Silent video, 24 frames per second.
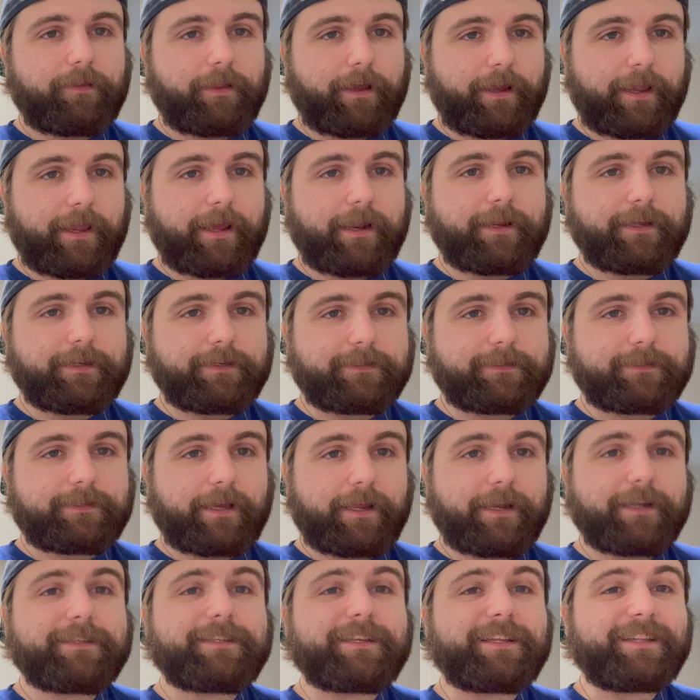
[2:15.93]
Like it is,
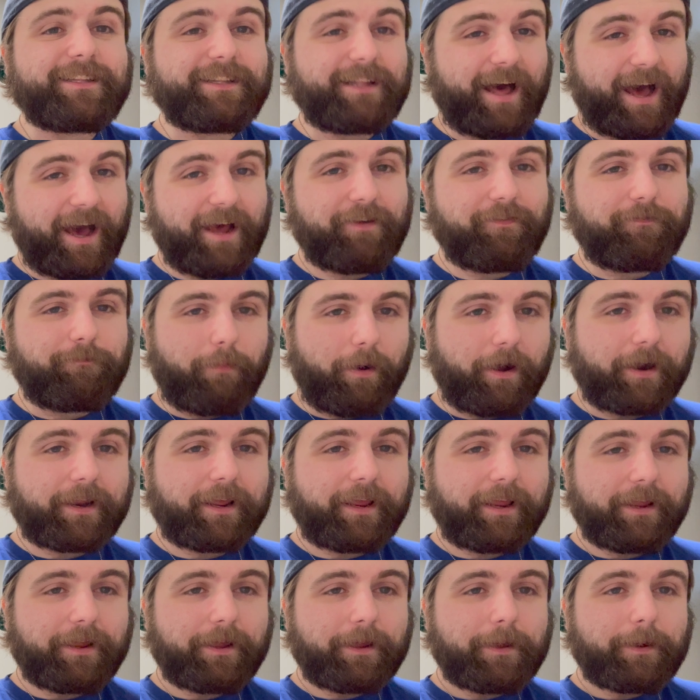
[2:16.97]
it is a lot of
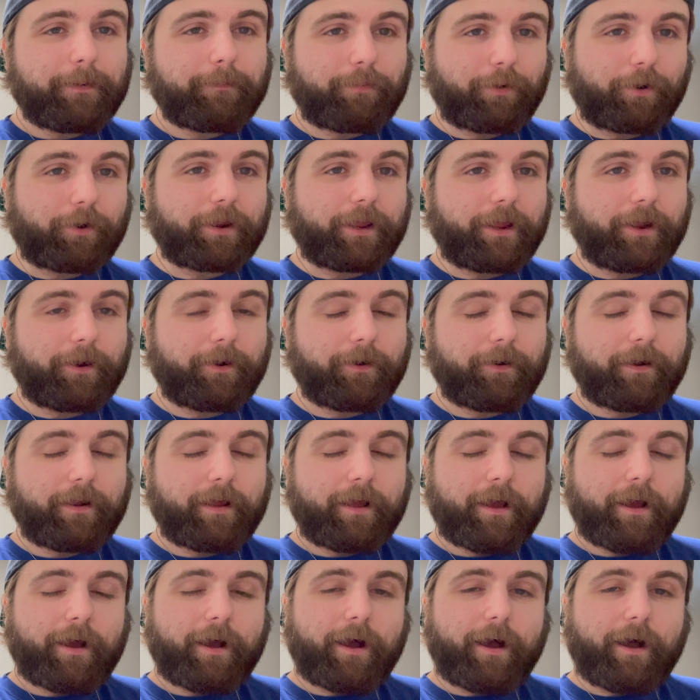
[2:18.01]
money per year.
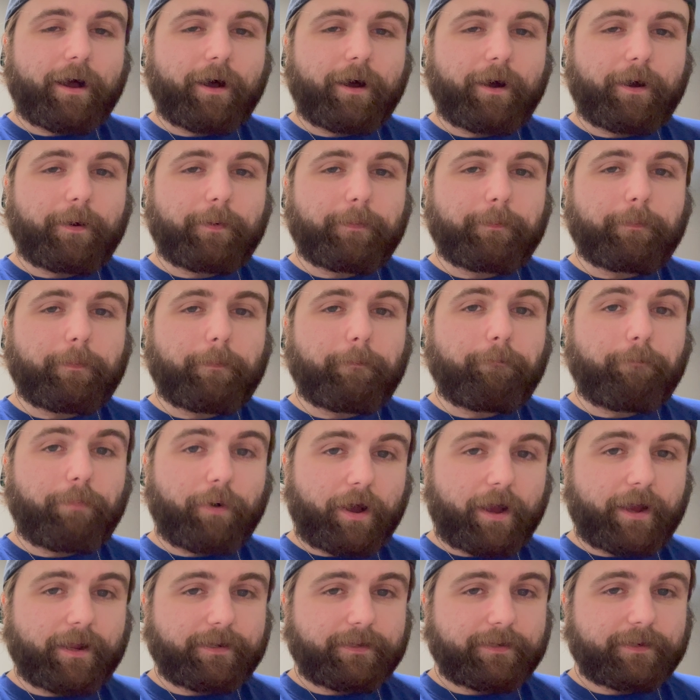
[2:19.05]
Um,
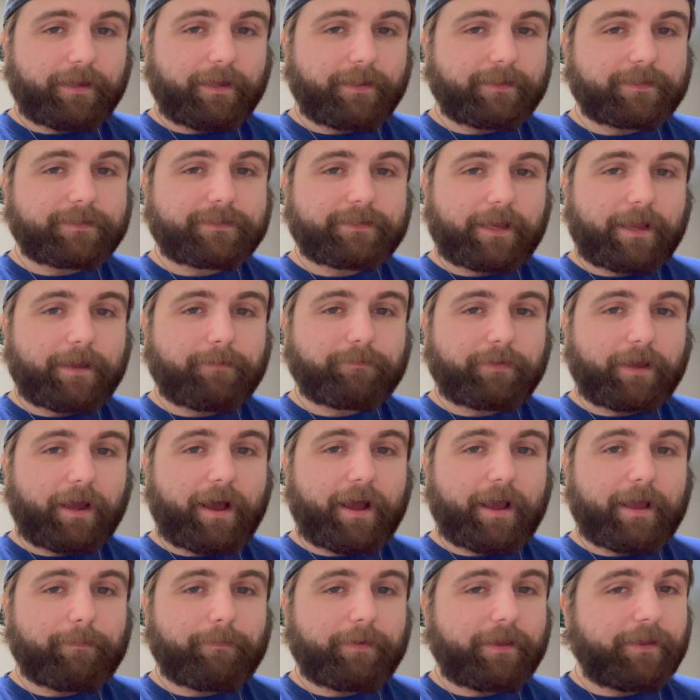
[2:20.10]
but at the same
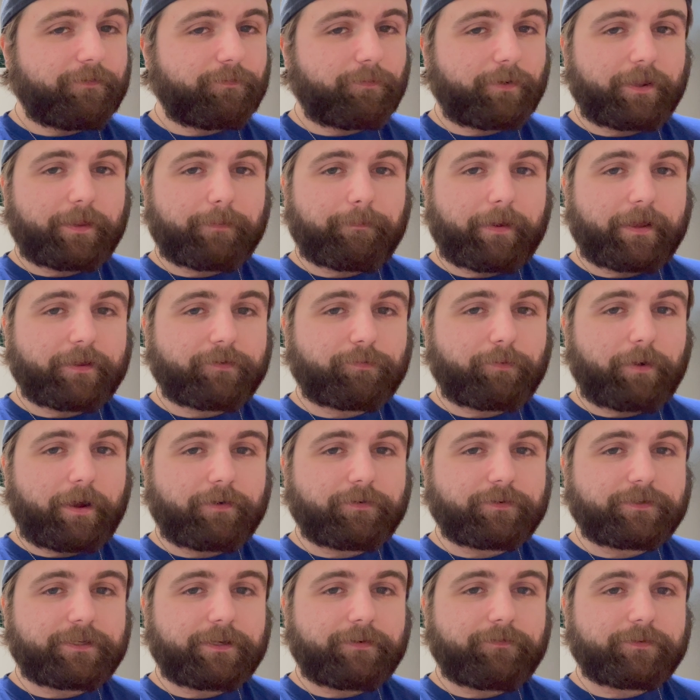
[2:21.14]
time, he's one of the best wide
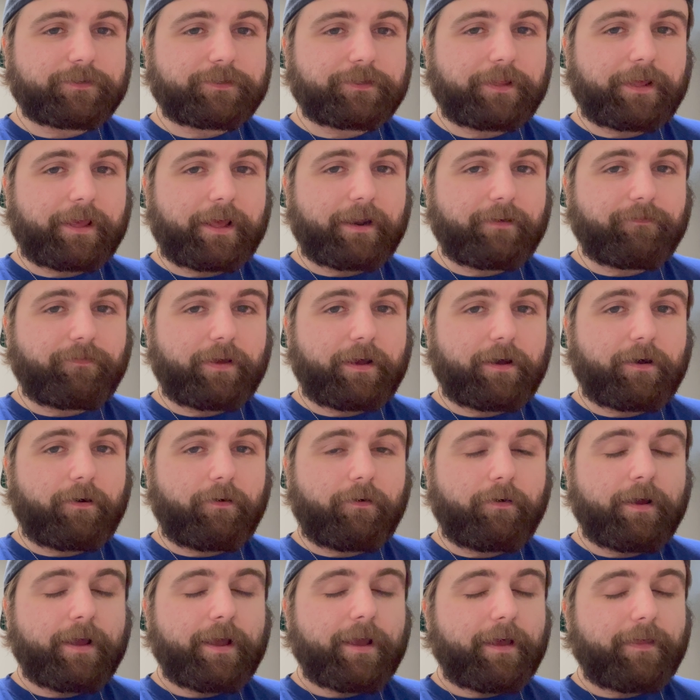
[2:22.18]
receivers in the
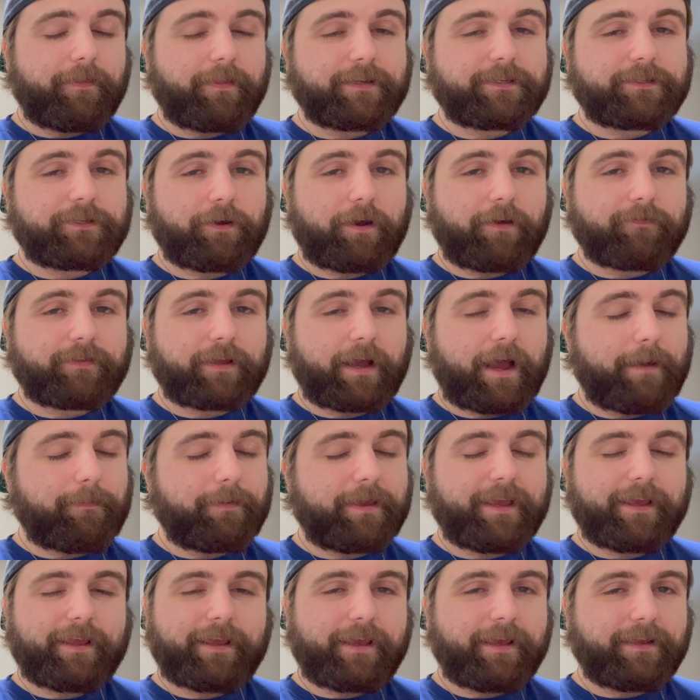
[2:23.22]
NFL, and they still have time.
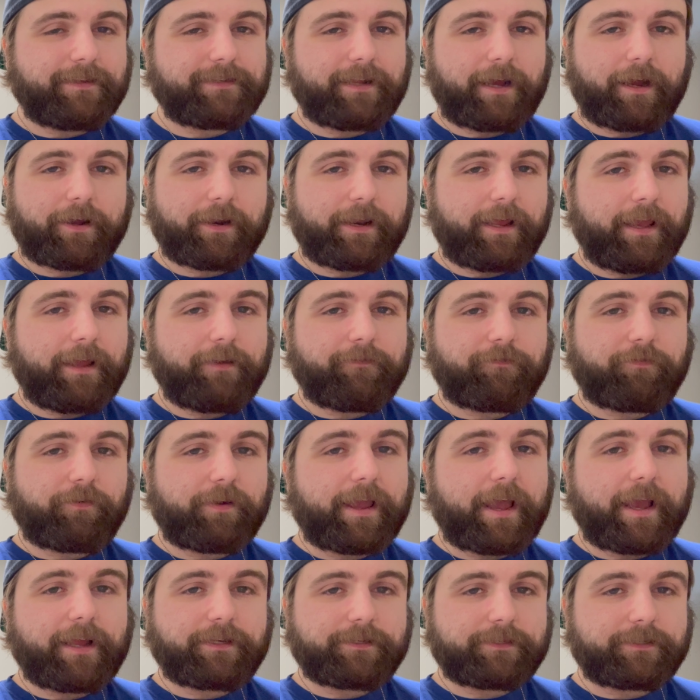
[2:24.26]
He, he's not going to hit free
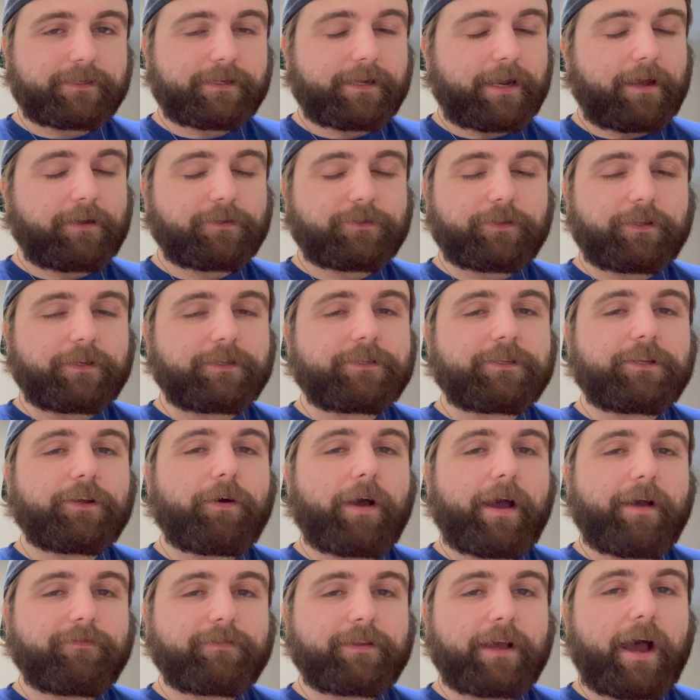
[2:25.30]
agency now, so they still
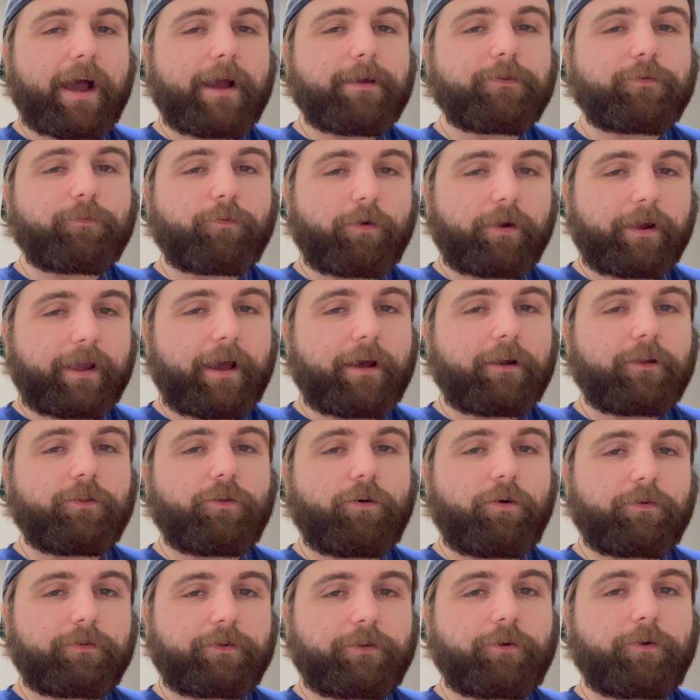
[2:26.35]
have time to work out a
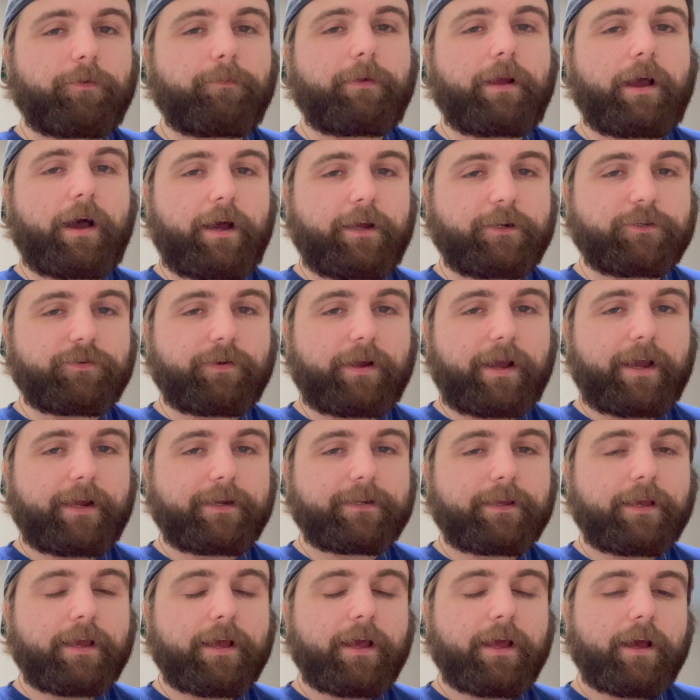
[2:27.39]
long term
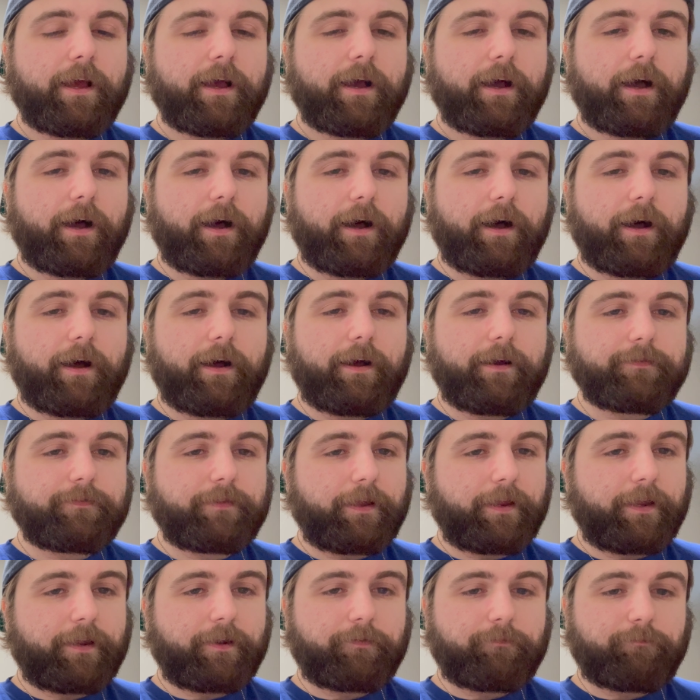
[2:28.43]
contract. Uh,
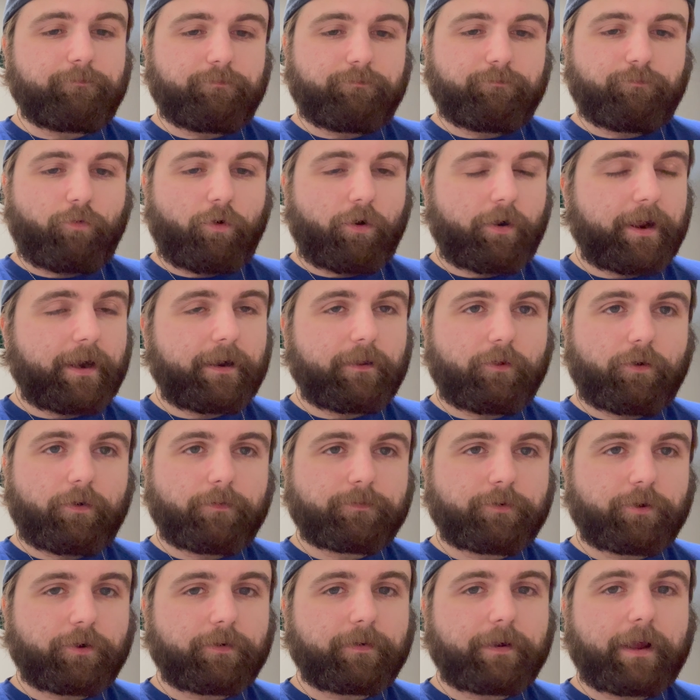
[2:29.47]
they can work out a long
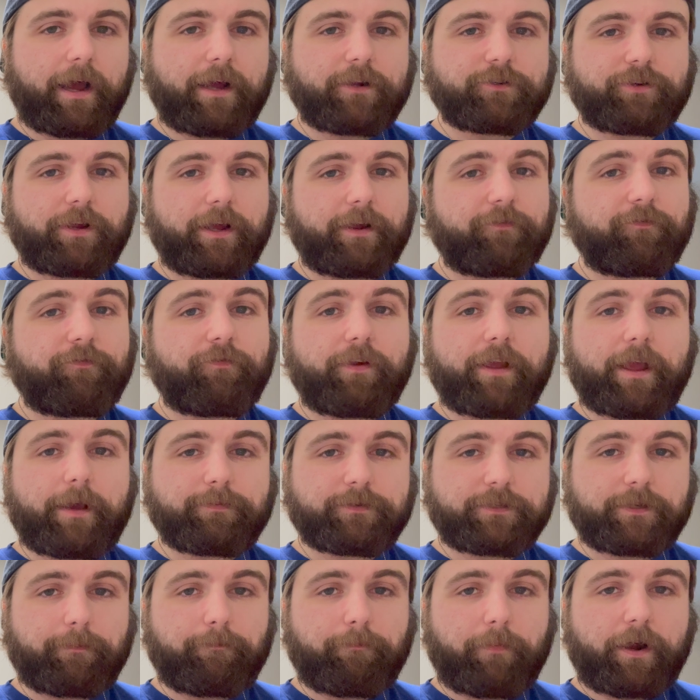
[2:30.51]
term contract, free up
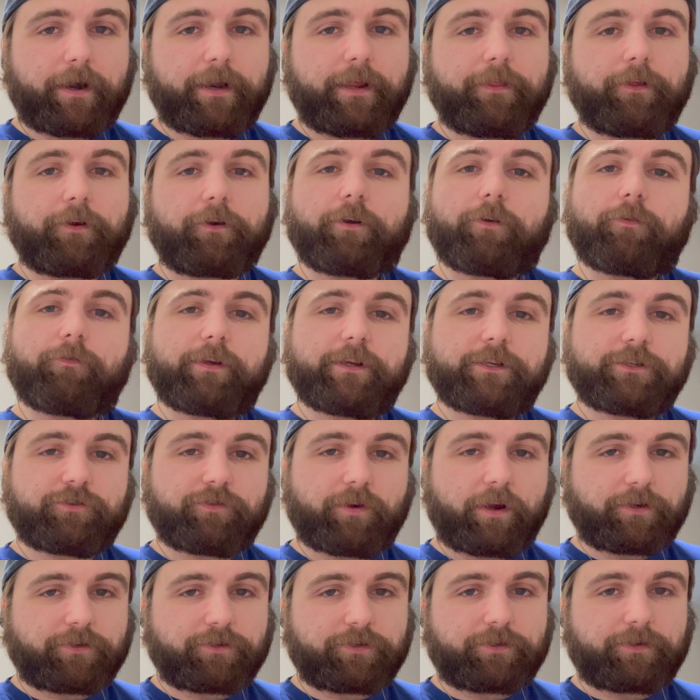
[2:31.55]
some money. They're going to
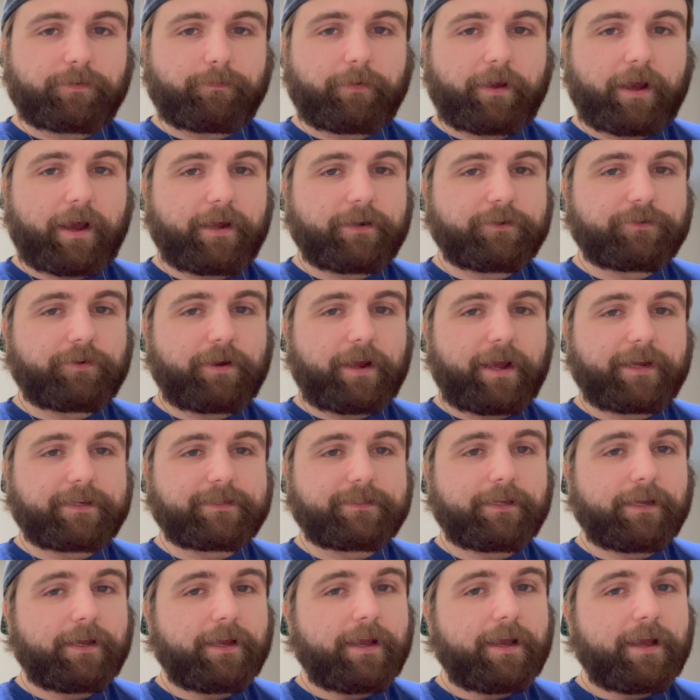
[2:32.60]
restructure some contracts.